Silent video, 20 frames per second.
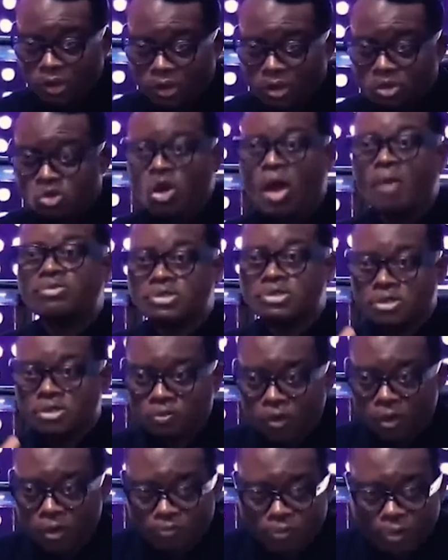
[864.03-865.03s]
So I'm still
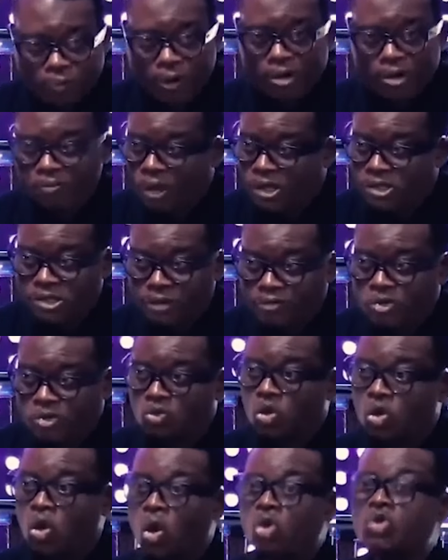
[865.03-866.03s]
preparing myself to
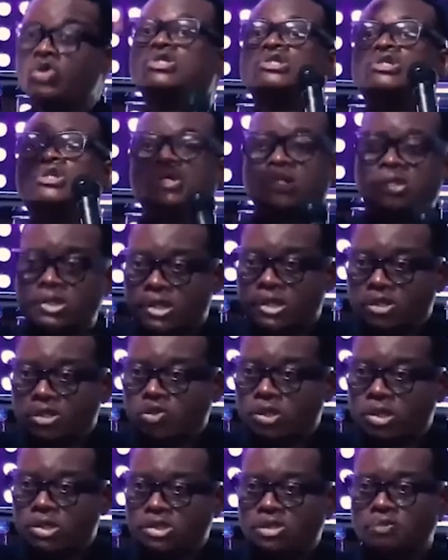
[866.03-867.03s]
launch into
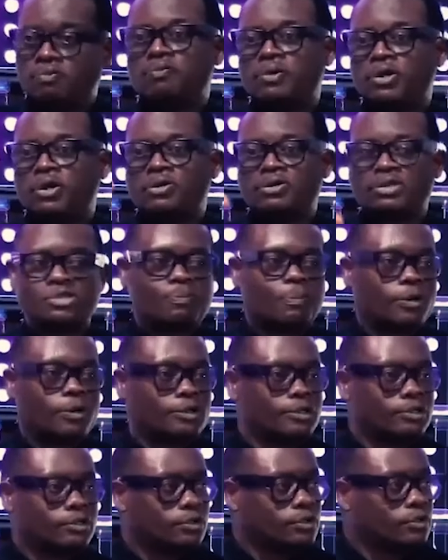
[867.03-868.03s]
the deep beyond this point.
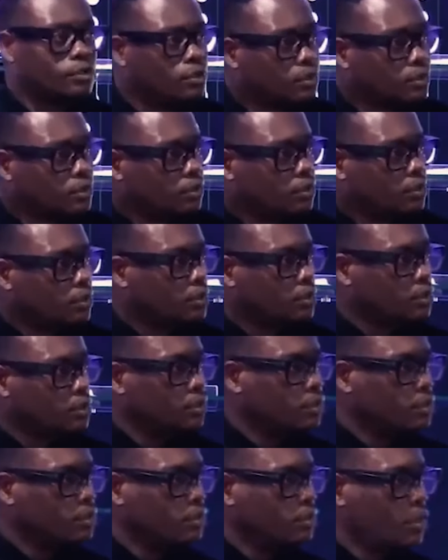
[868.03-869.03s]

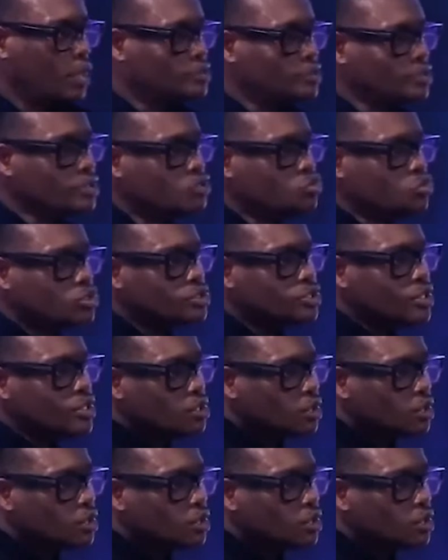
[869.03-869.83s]
I still need to take